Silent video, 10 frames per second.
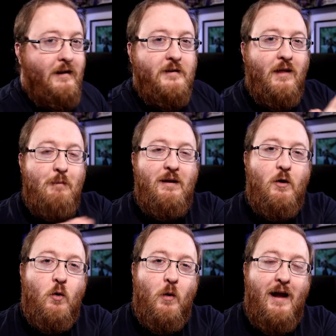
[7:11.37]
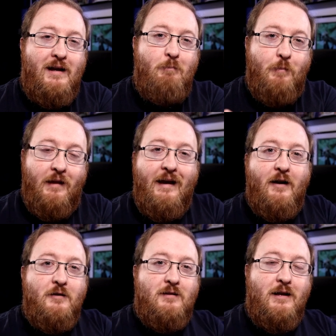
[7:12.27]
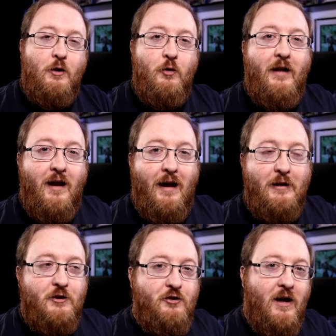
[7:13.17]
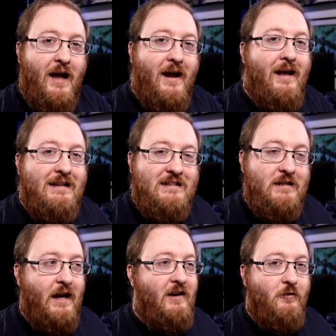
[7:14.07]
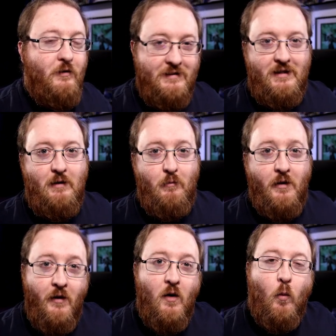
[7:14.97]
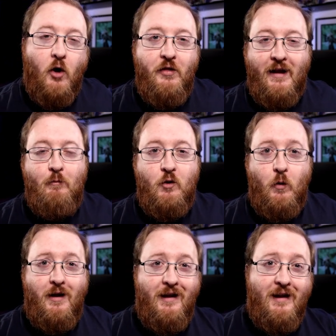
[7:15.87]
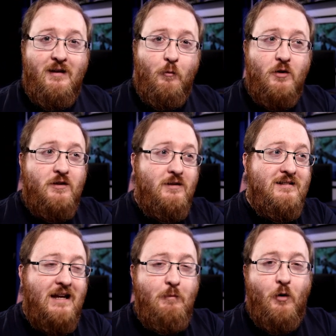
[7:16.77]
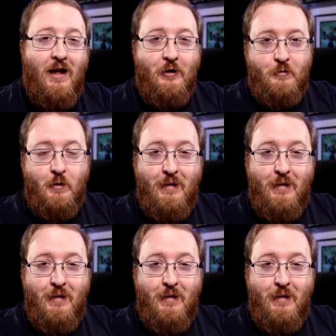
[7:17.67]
And let me know any players that you think I should try and sign for this team. One thing I'm doing is I'm going to disable attribute